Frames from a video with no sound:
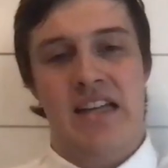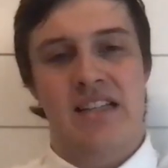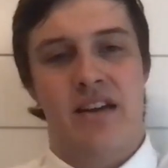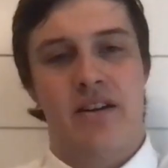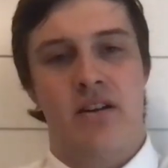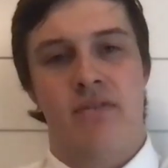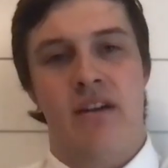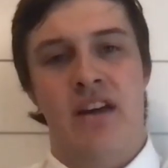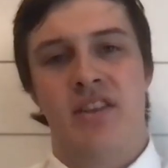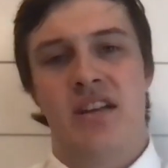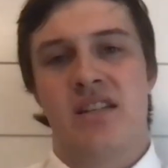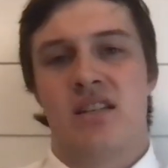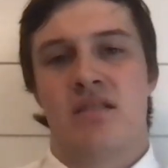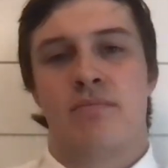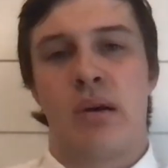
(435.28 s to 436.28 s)
standard of
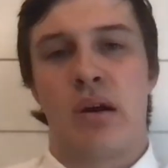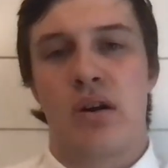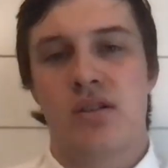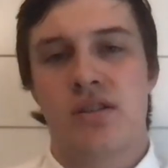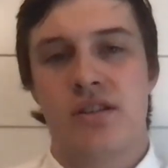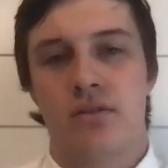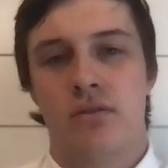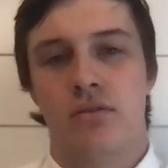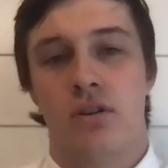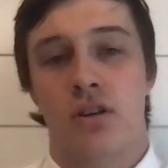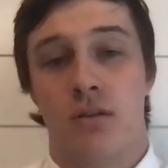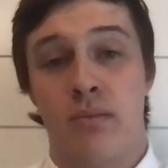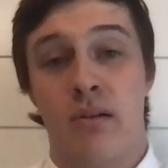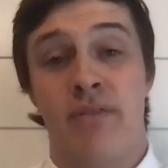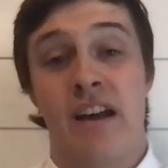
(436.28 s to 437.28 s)
ethics is personal or
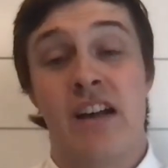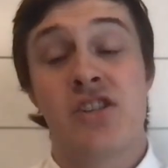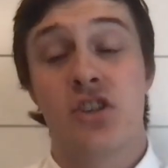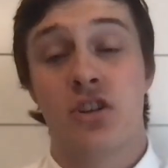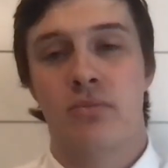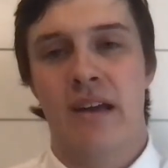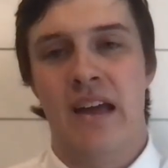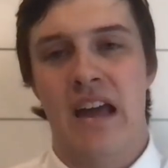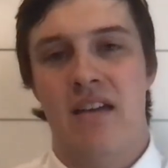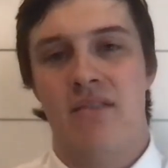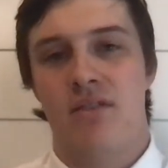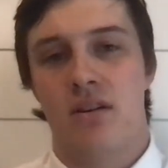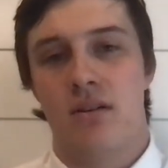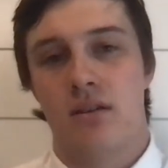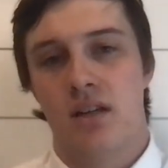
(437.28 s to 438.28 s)
professional
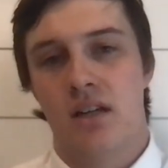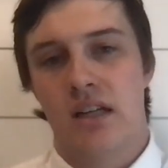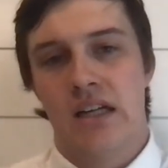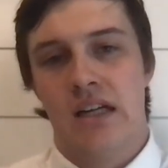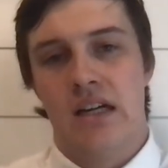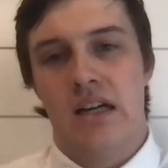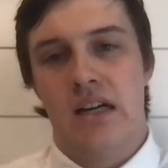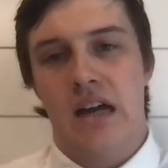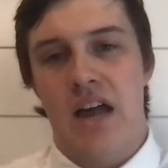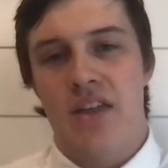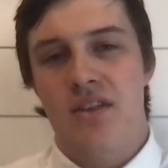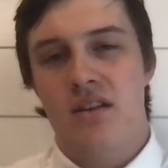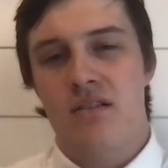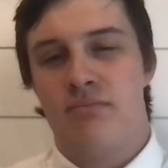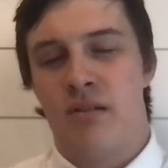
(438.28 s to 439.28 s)
behavior. I
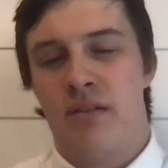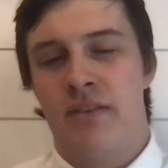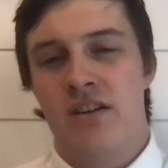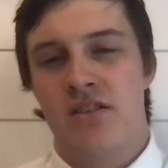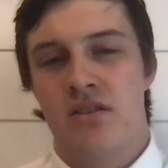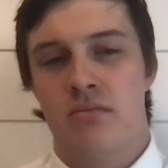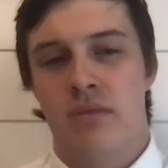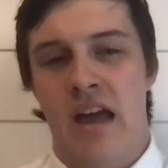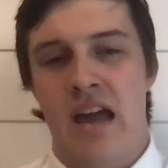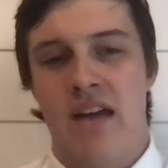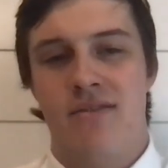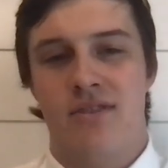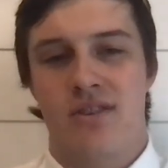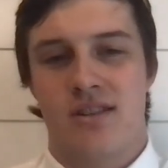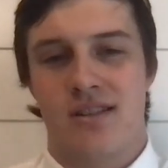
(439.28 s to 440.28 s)
think of professional
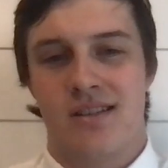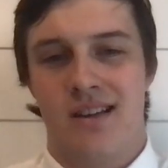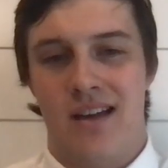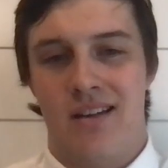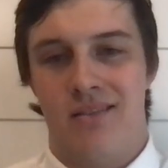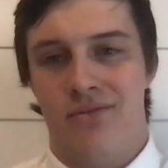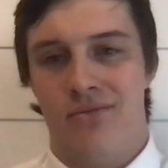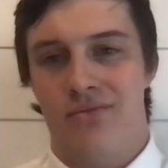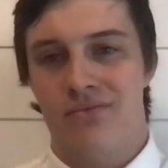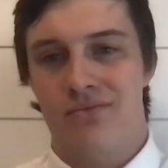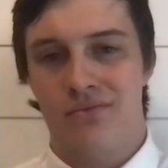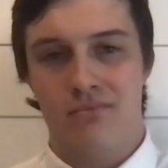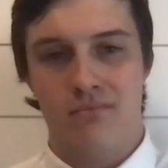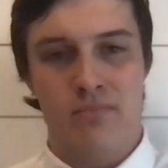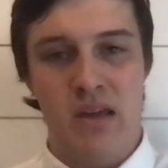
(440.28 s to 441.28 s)
behavior as kind of
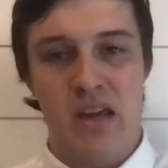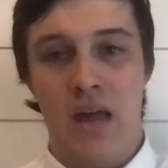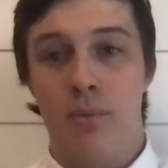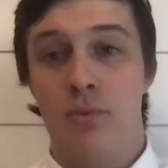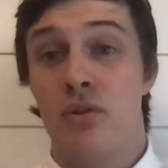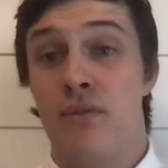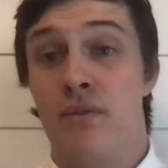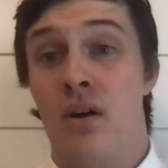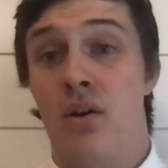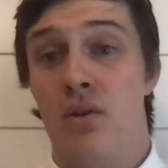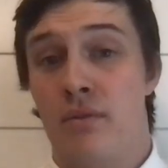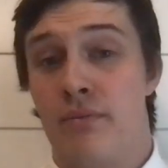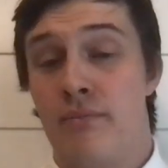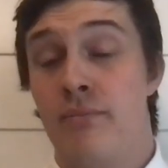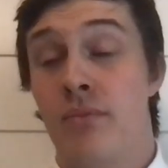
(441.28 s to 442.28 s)
being able to
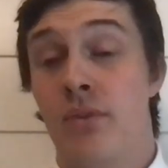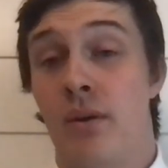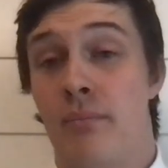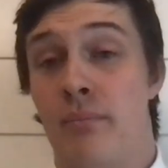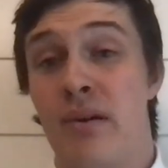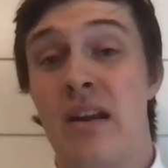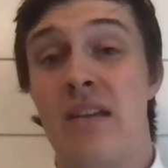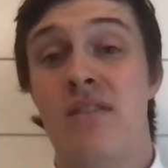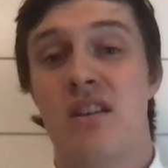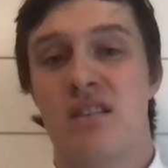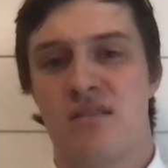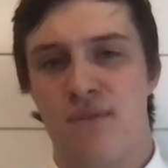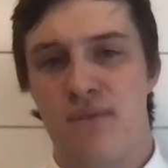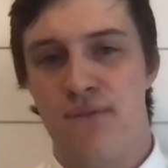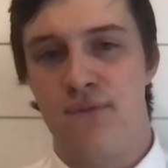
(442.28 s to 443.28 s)
follow the
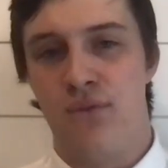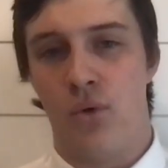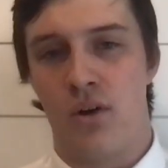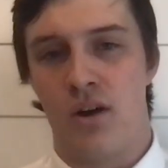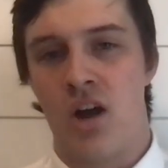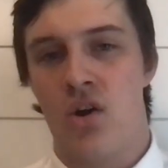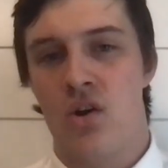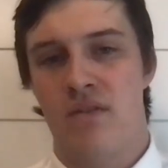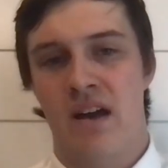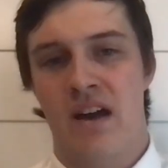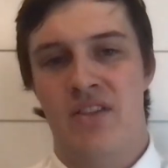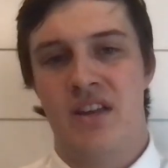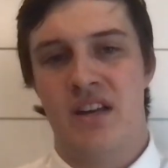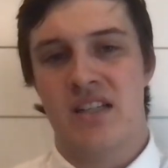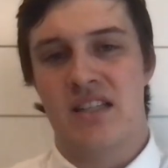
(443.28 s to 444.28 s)
previous 4 code of
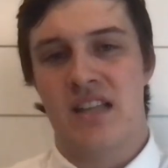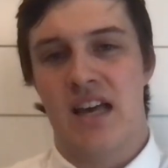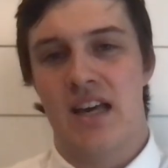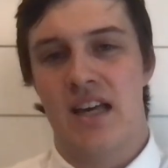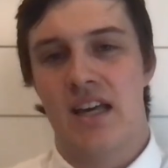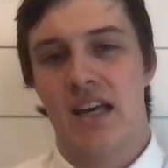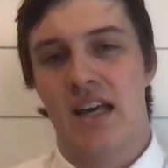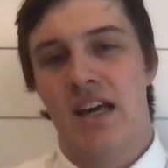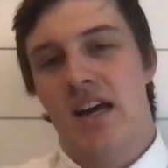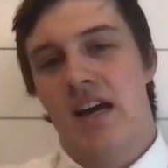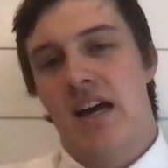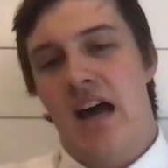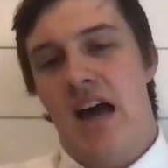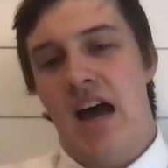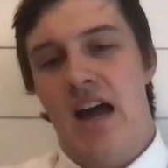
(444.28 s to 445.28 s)
ethics that
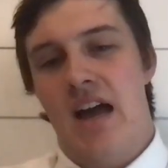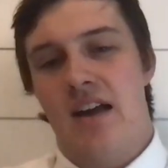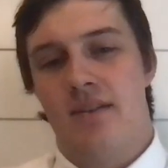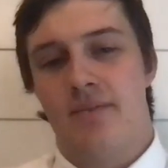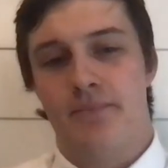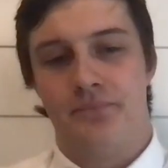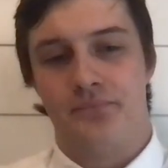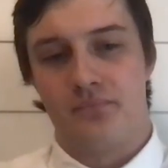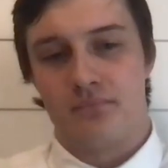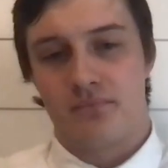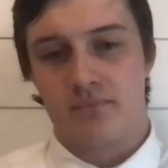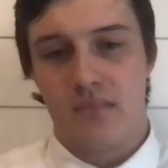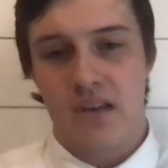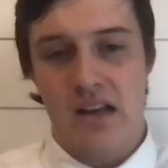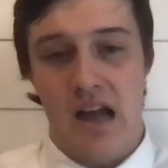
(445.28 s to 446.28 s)
I
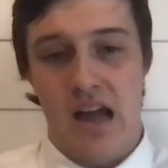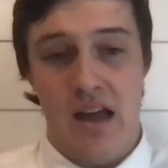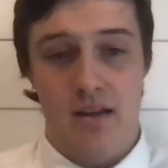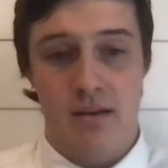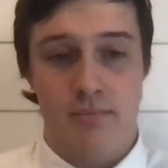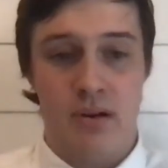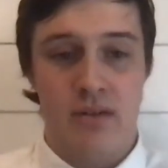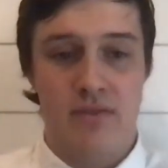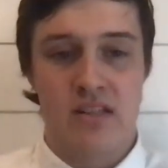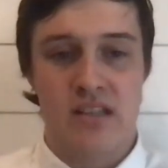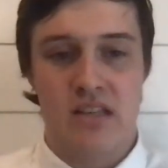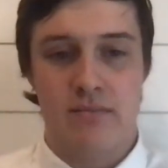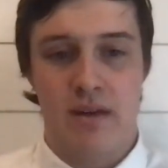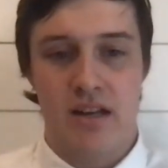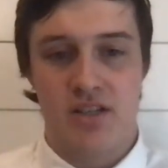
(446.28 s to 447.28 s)

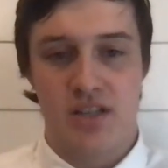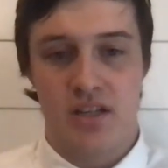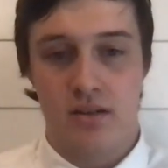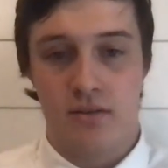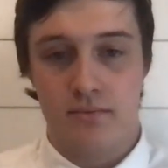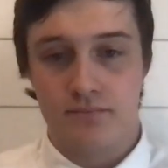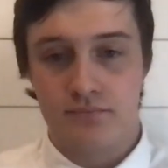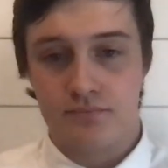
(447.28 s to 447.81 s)
previously mentioned.